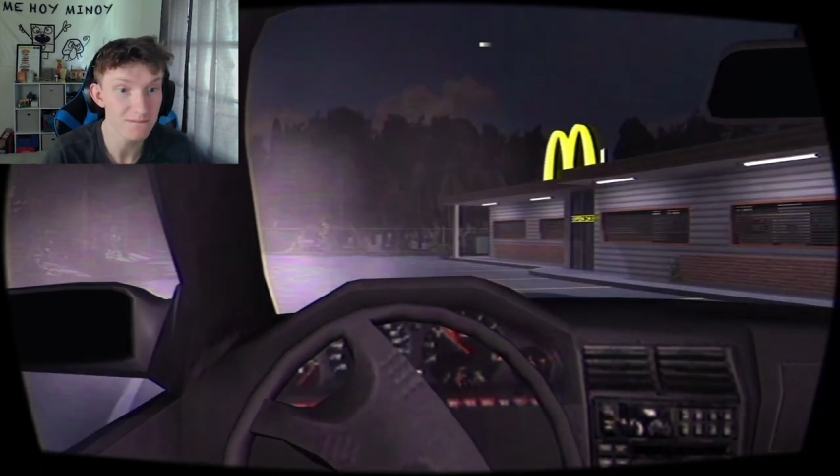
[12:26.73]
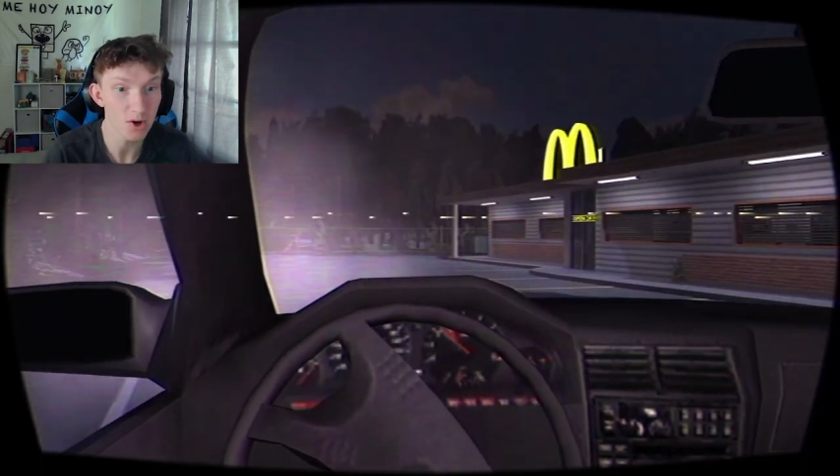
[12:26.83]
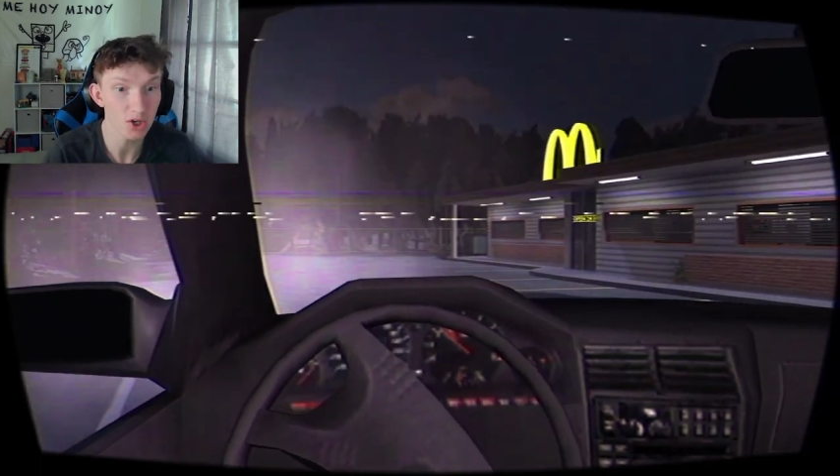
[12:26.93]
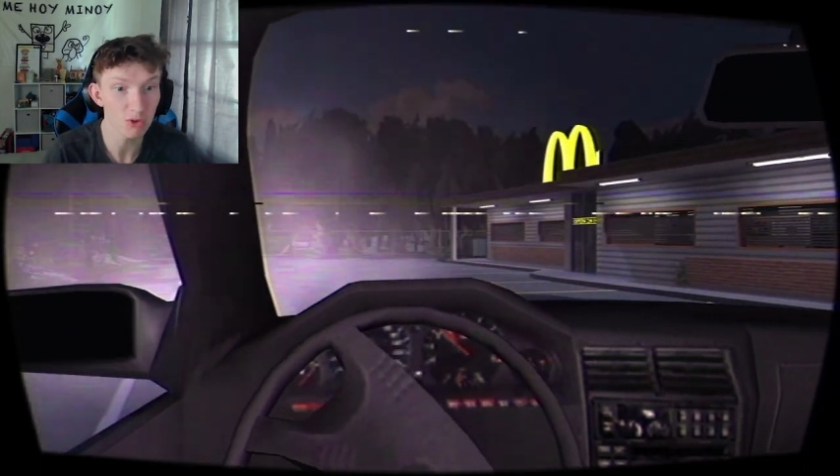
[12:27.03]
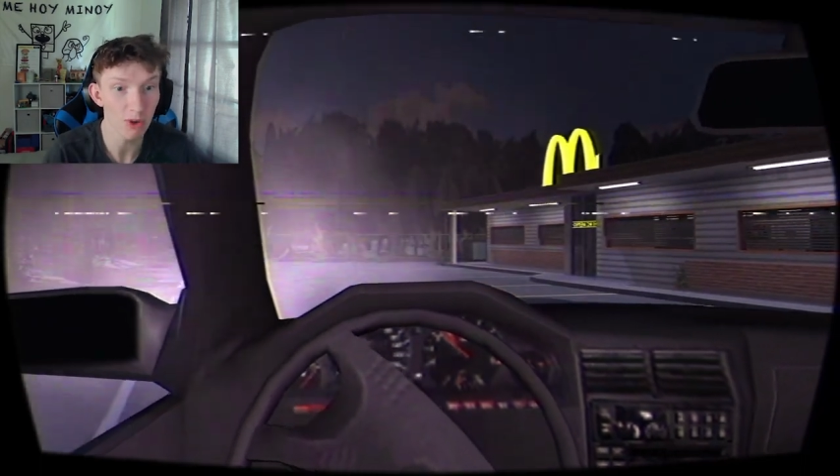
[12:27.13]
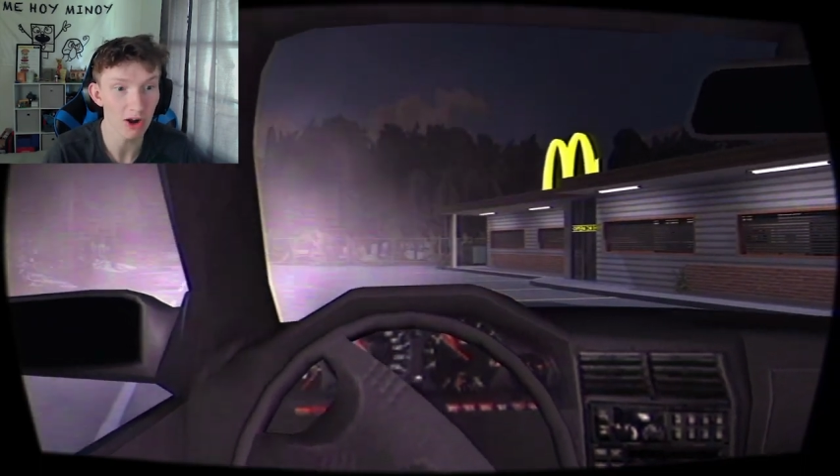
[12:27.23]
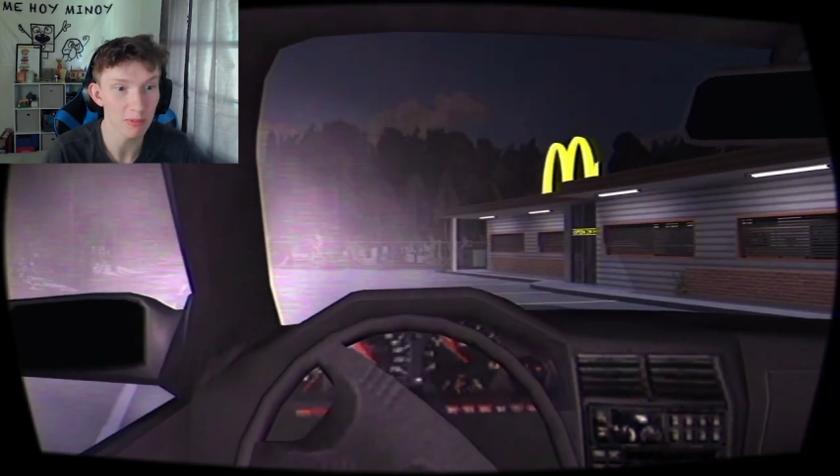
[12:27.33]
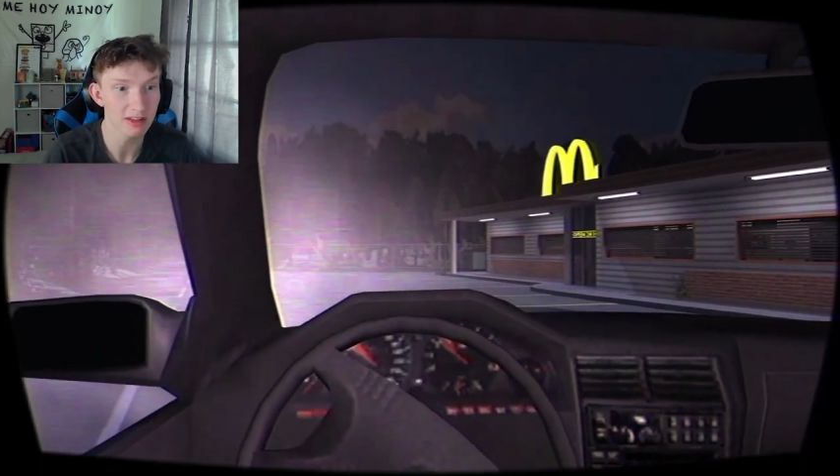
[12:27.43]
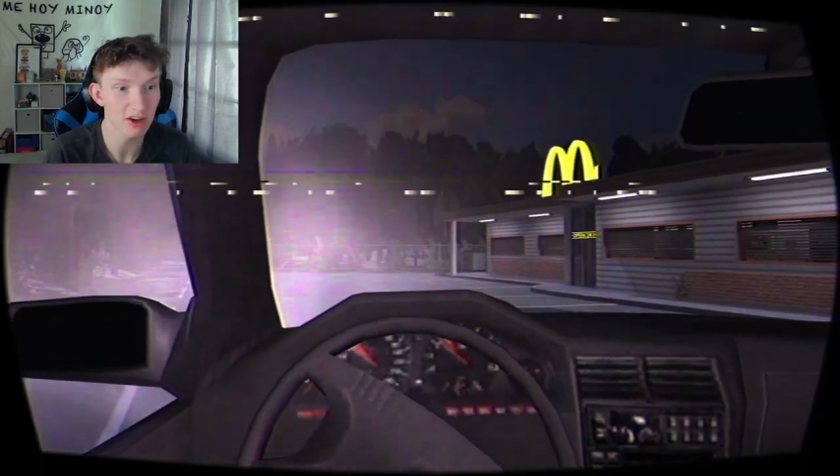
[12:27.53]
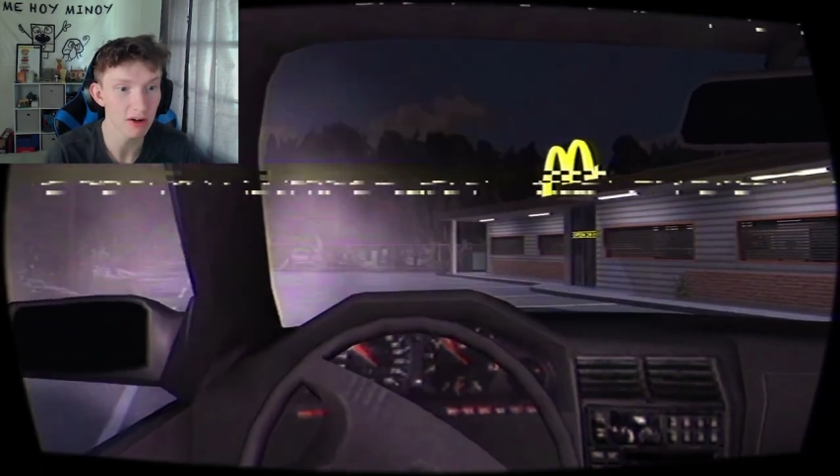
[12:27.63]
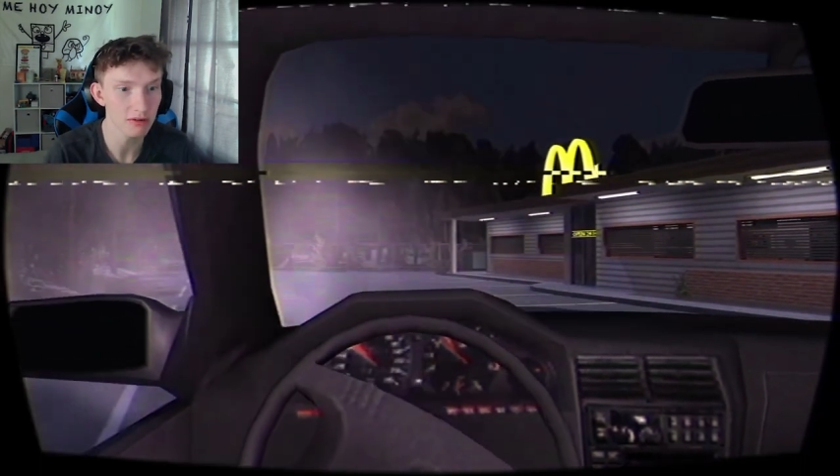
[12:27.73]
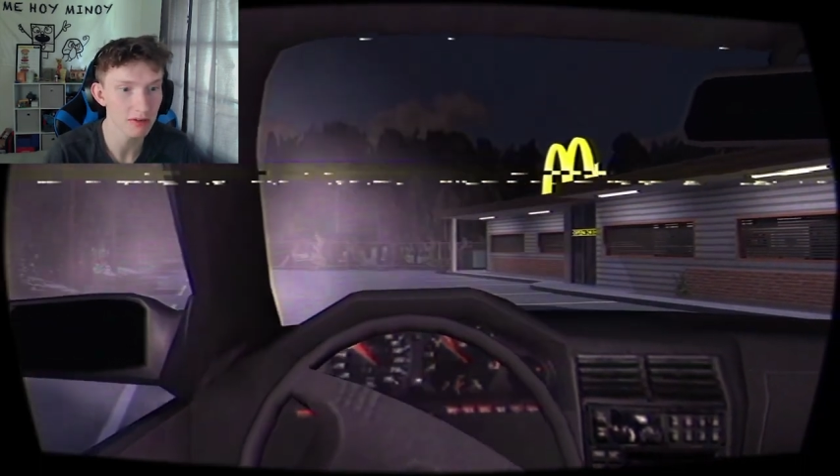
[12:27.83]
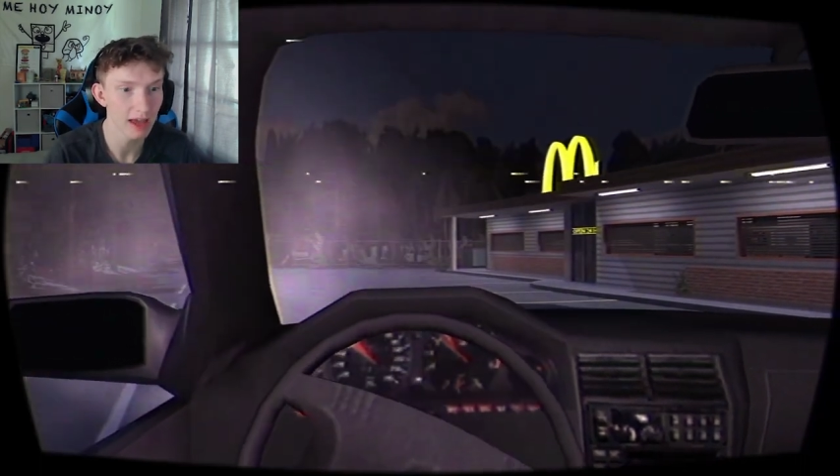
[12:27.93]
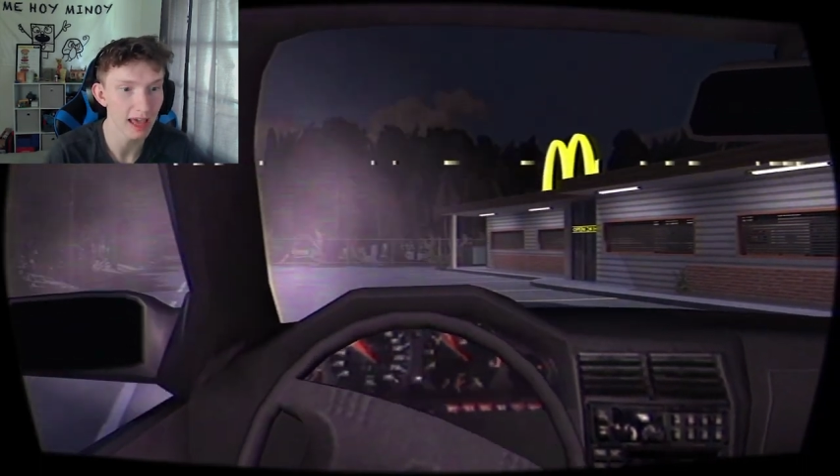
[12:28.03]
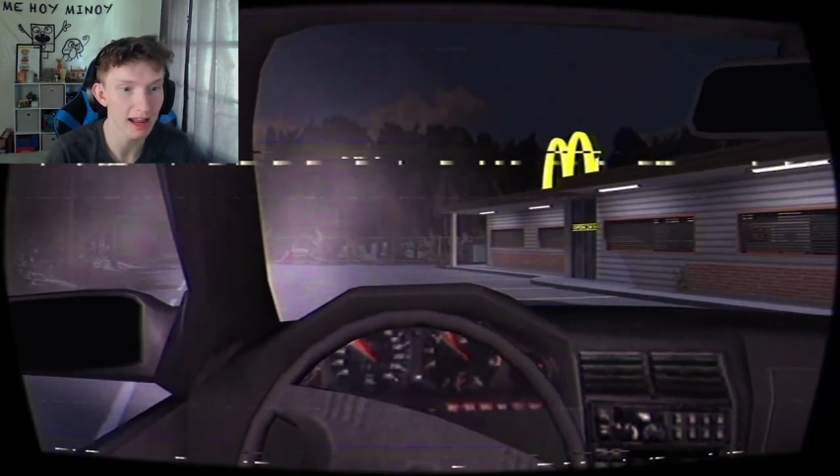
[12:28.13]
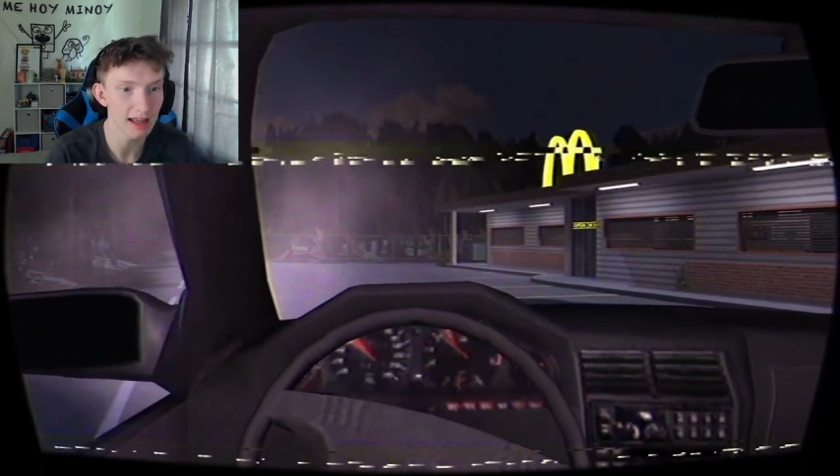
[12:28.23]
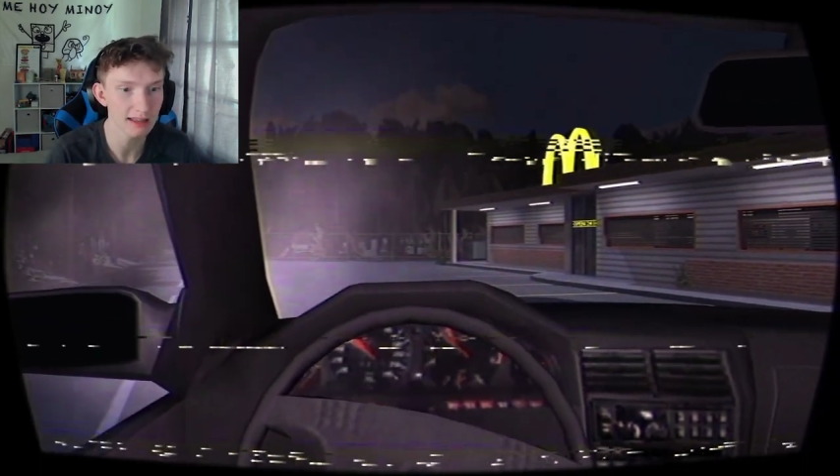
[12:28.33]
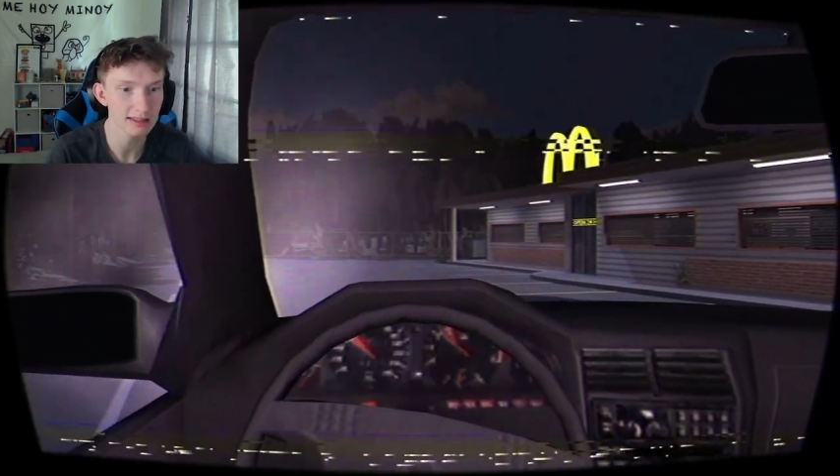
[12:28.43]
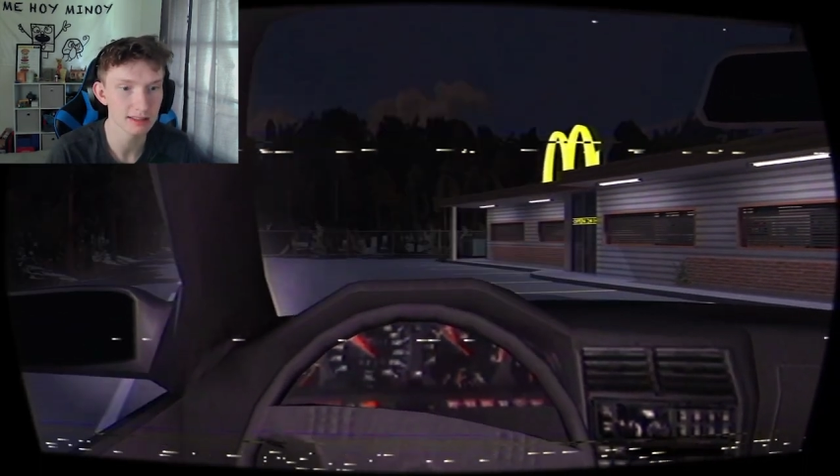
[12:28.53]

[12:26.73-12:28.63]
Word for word: Fuck you, Ronald McDonald! Head ass!